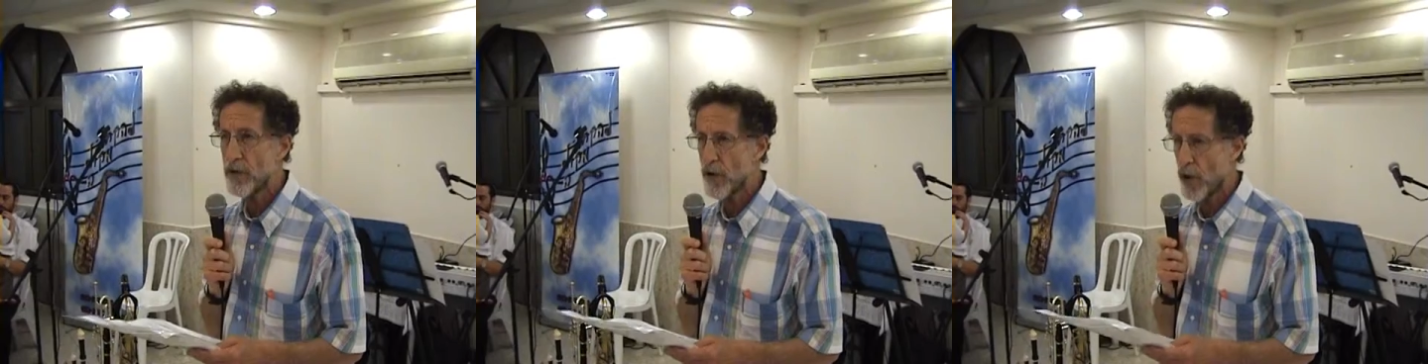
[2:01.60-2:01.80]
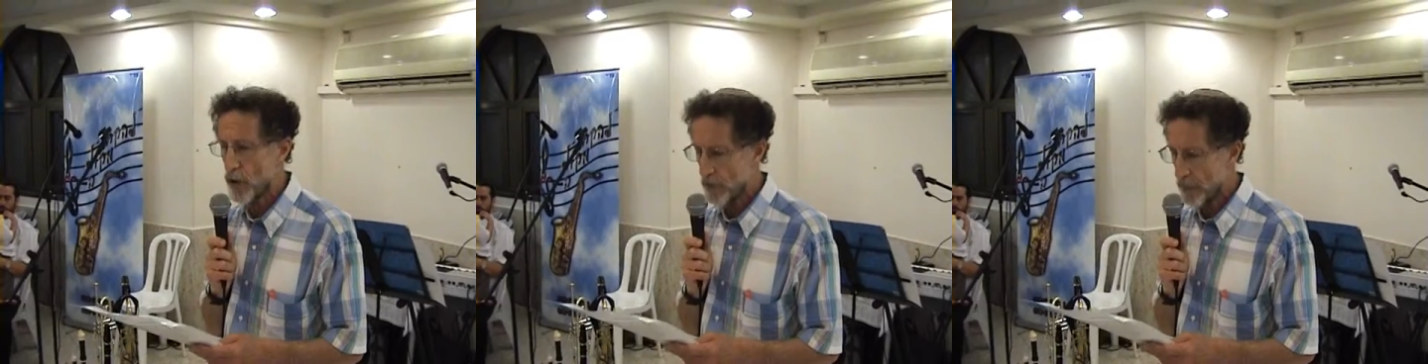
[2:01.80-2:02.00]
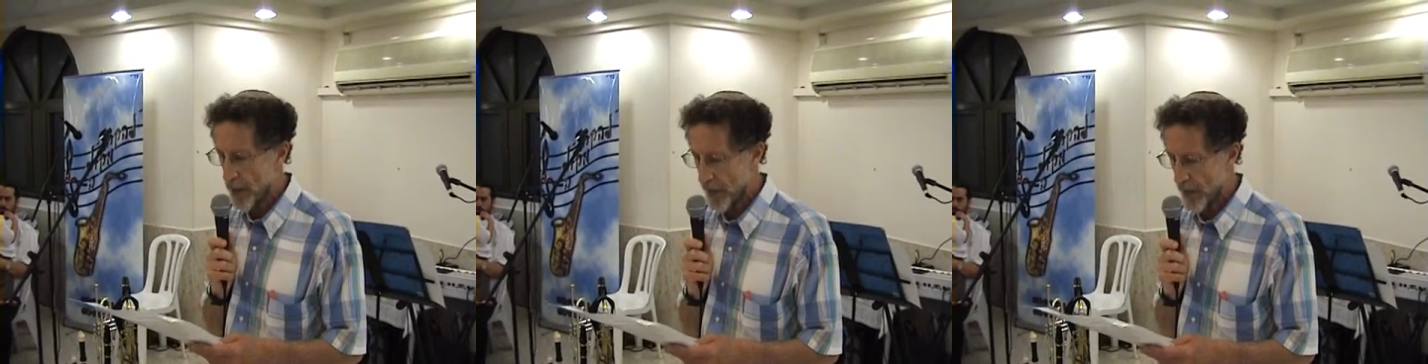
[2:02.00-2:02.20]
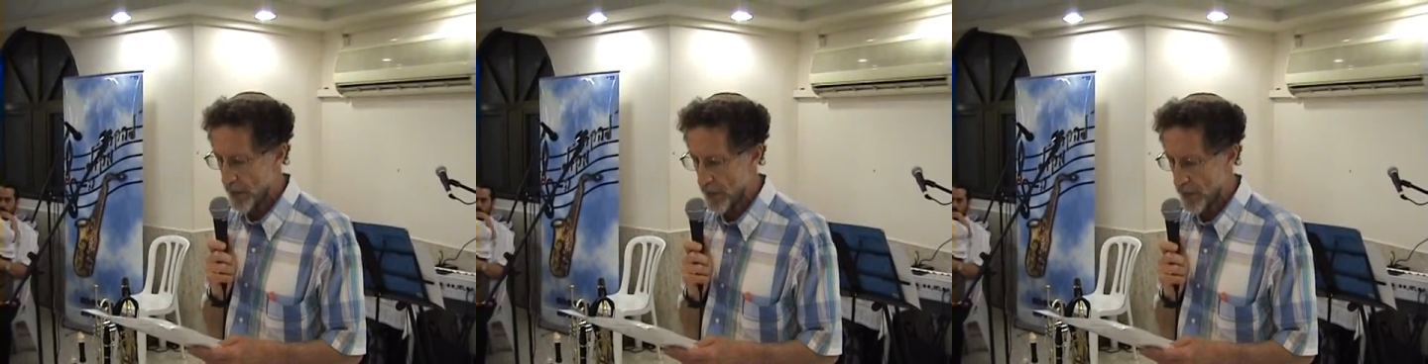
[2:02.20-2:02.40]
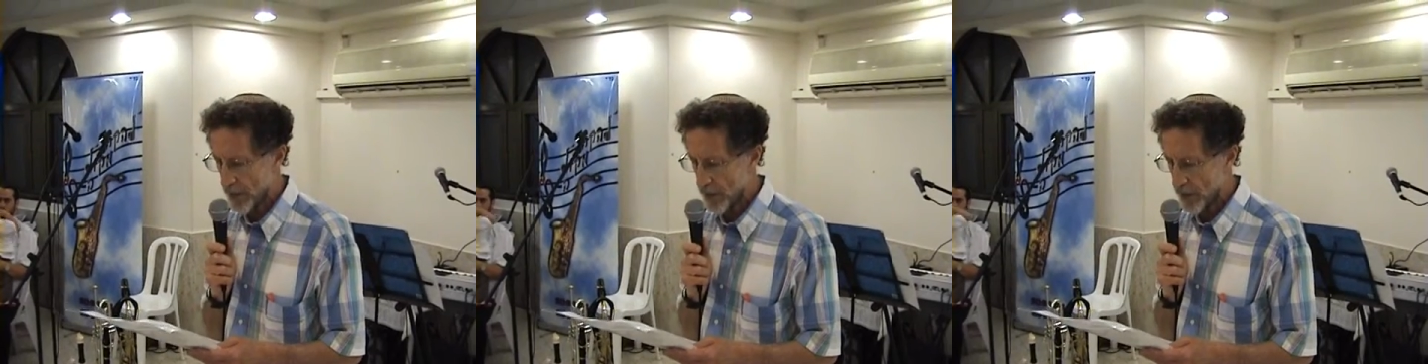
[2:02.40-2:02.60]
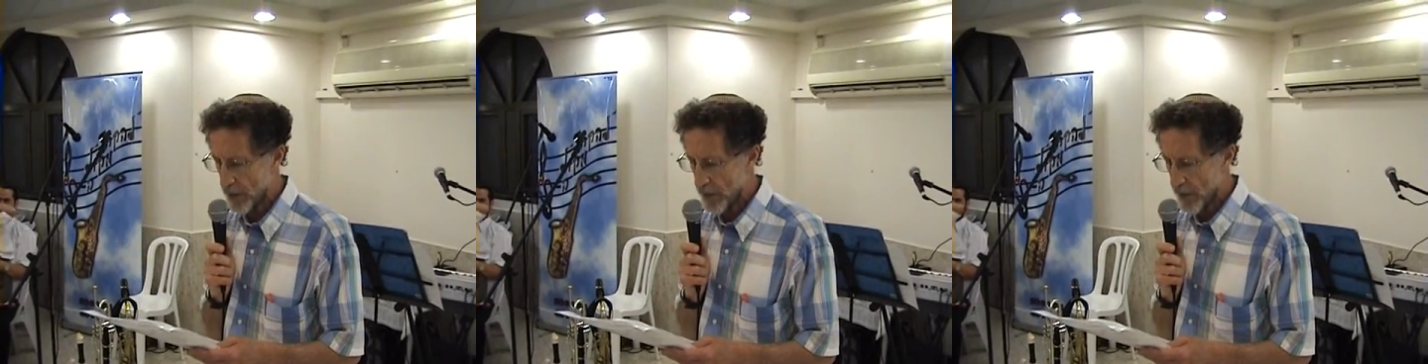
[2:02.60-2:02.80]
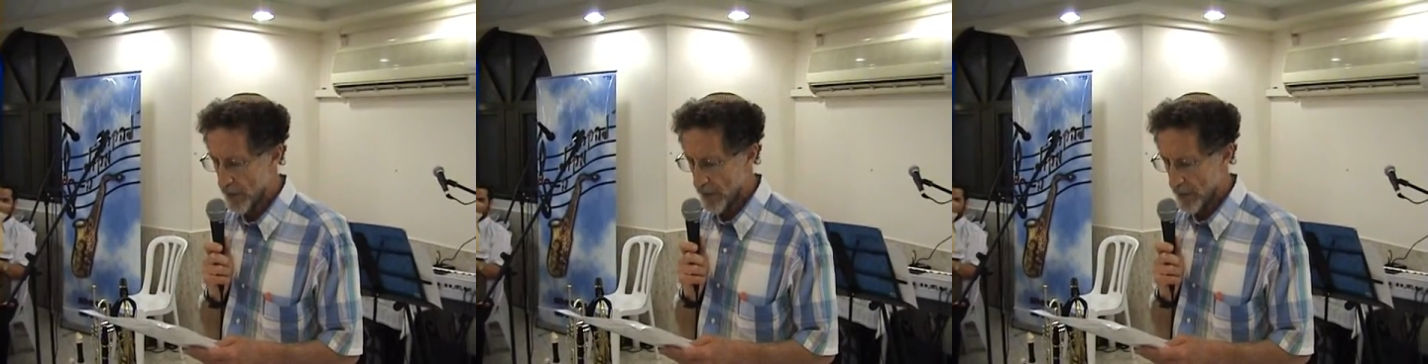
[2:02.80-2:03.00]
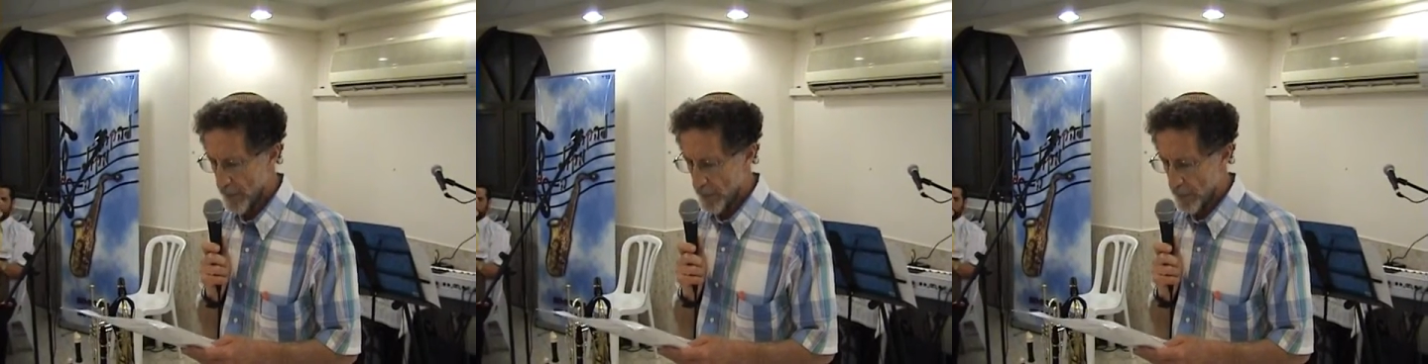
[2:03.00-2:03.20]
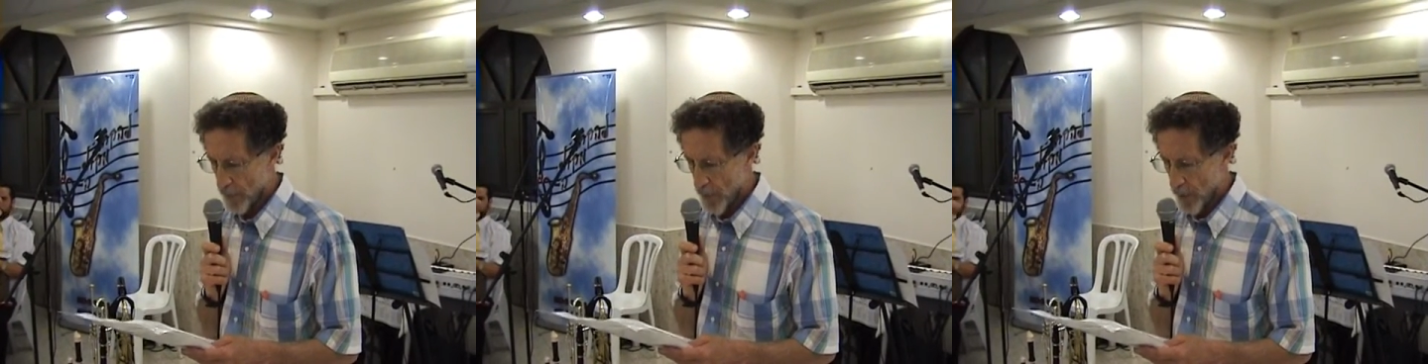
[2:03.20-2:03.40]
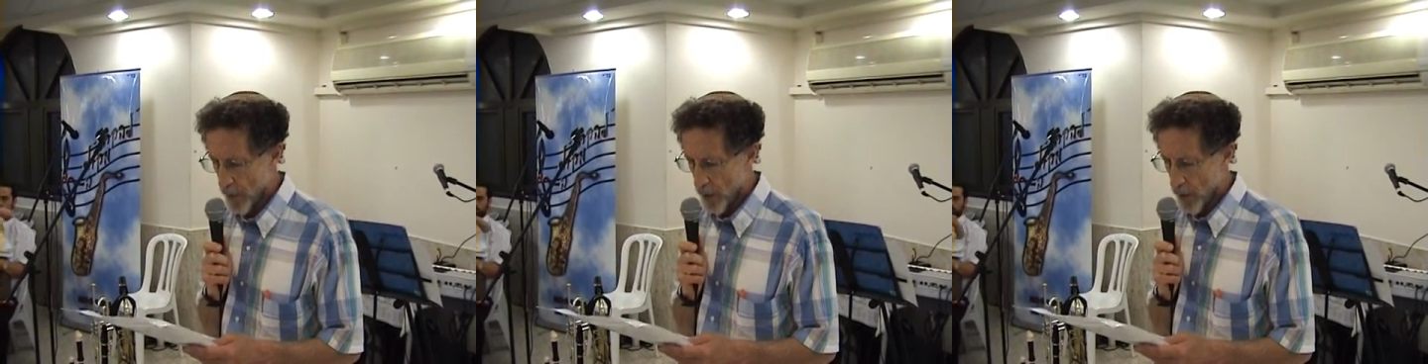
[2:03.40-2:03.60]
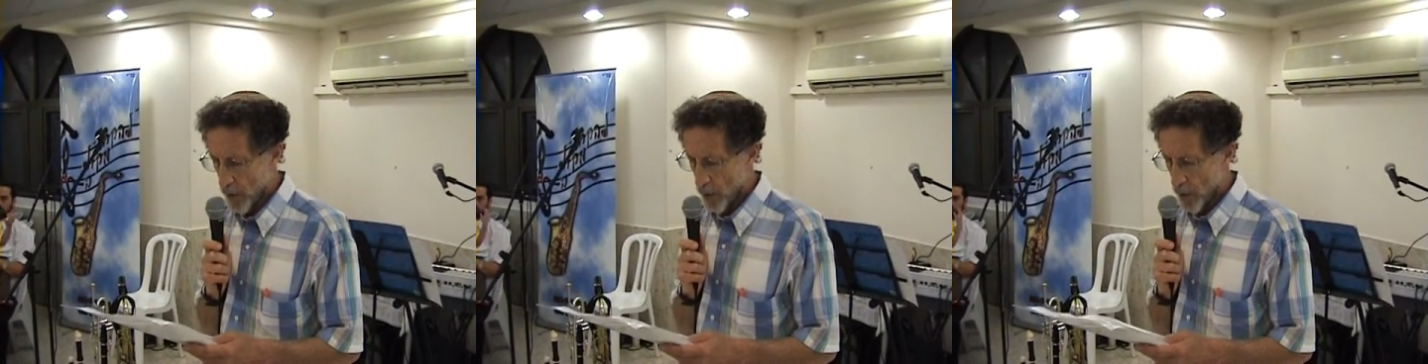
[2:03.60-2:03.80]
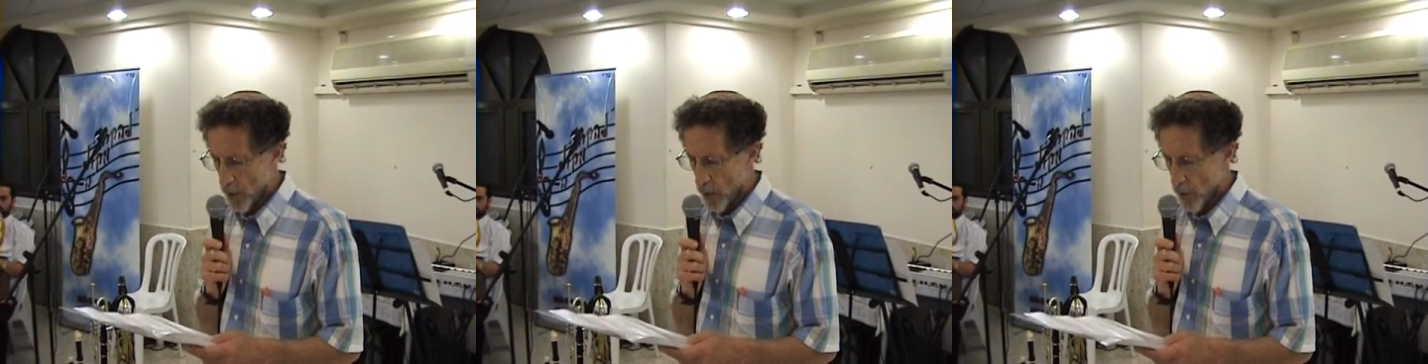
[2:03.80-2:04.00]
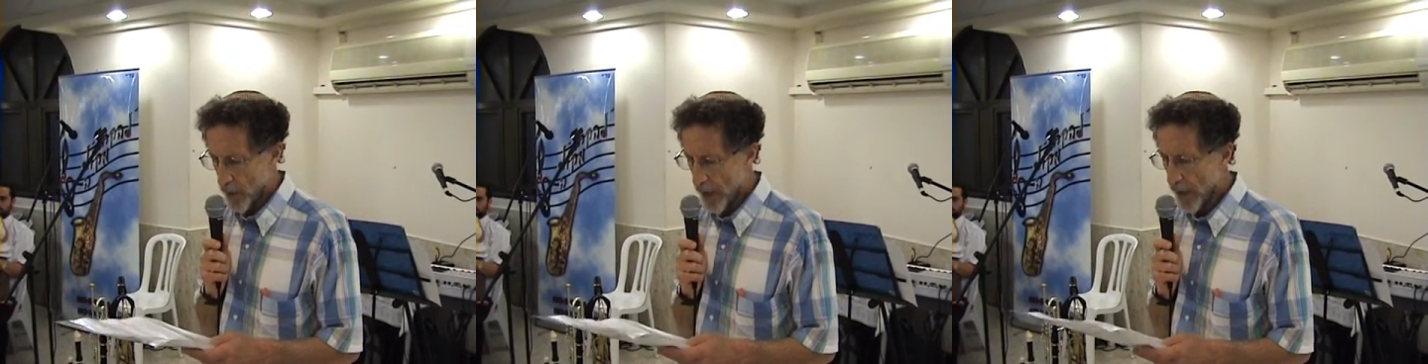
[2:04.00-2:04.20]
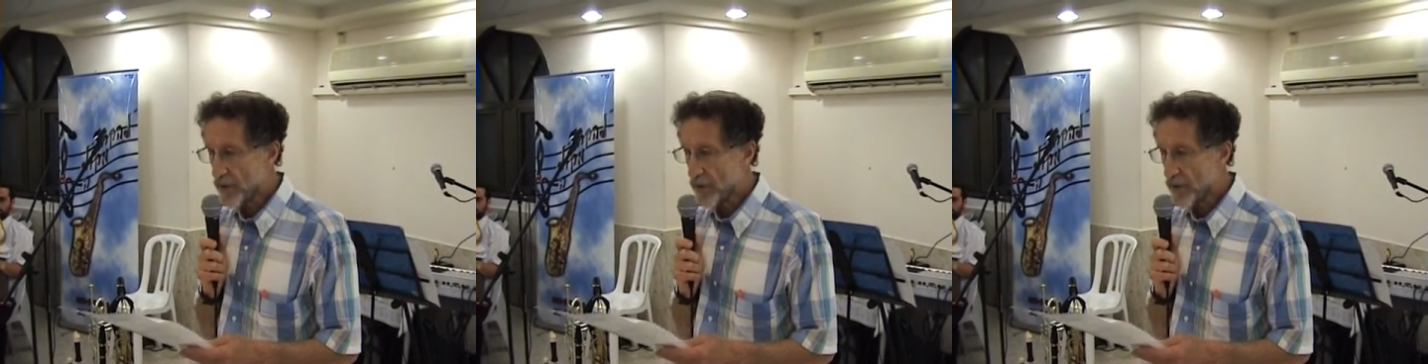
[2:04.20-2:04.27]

his own parents. We